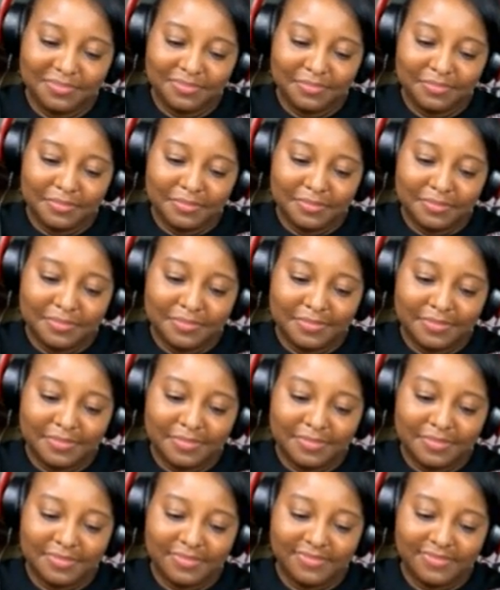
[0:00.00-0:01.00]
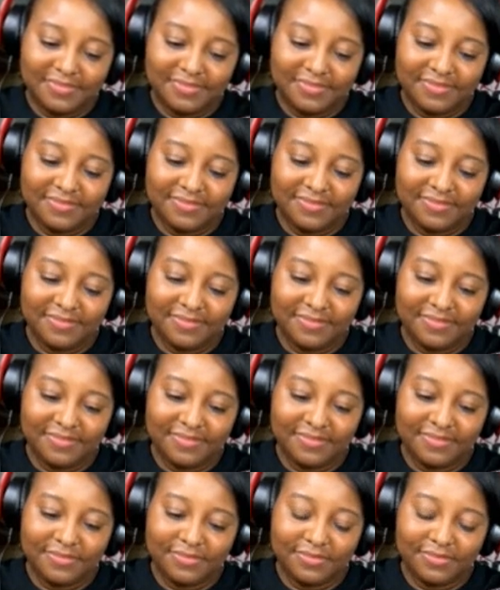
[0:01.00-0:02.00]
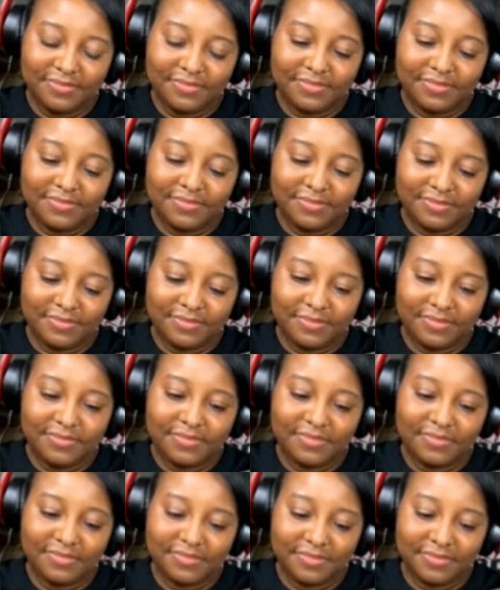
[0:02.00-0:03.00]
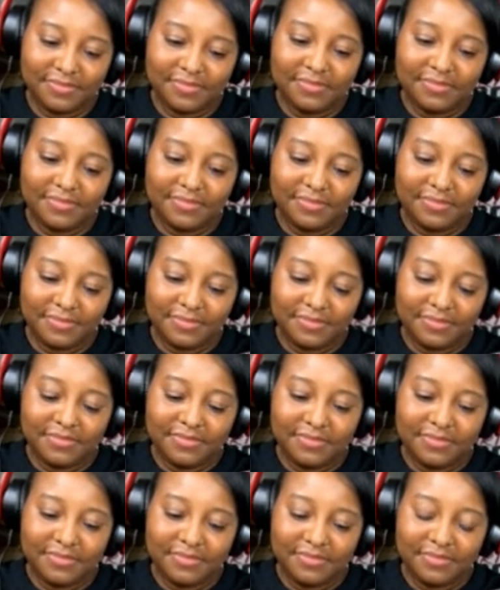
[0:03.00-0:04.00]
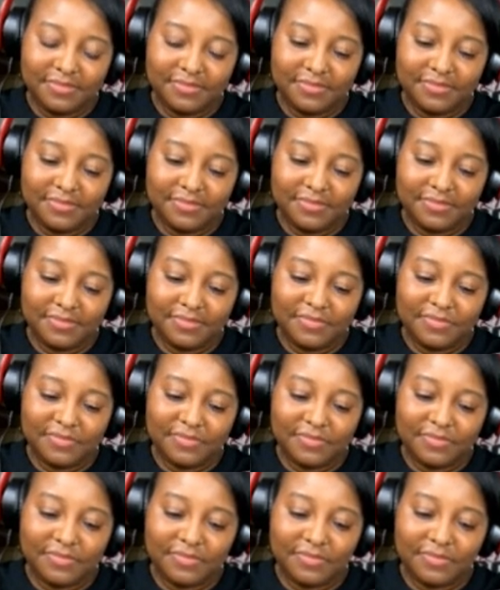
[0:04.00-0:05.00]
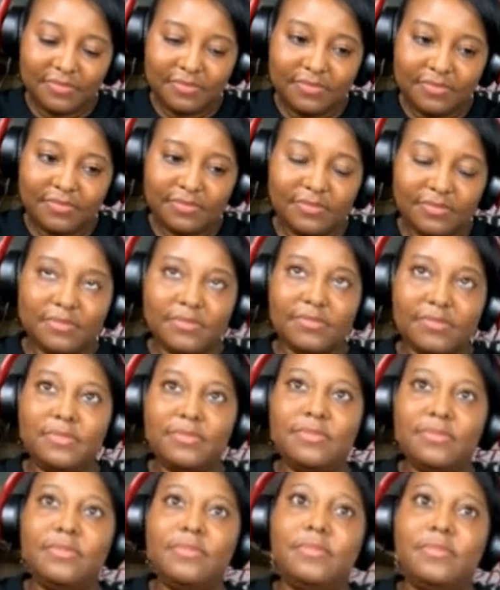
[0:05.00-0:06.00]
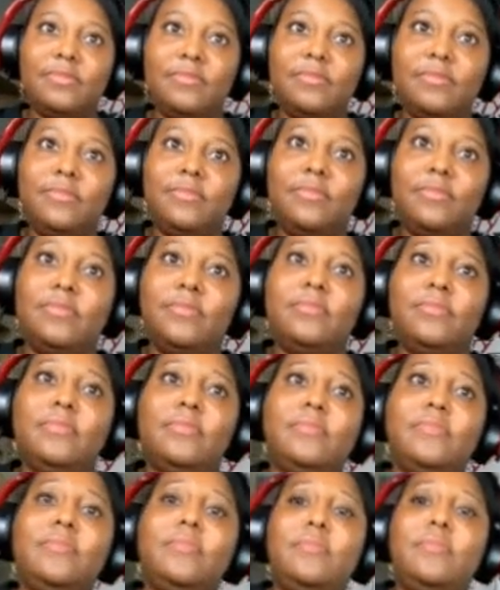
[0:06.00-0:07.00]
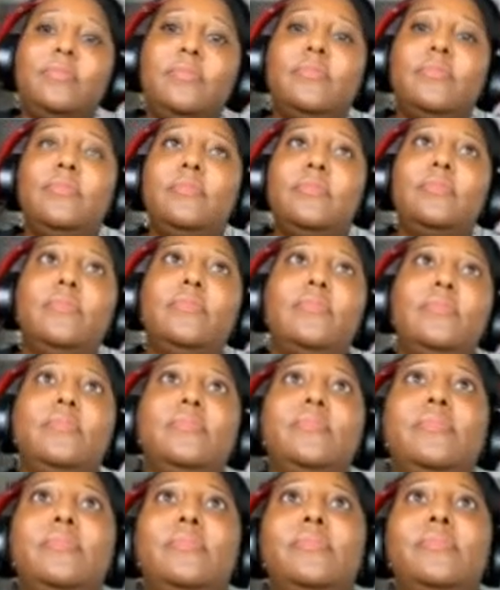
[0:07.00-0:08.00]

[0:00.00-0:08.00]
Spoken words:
[no speech]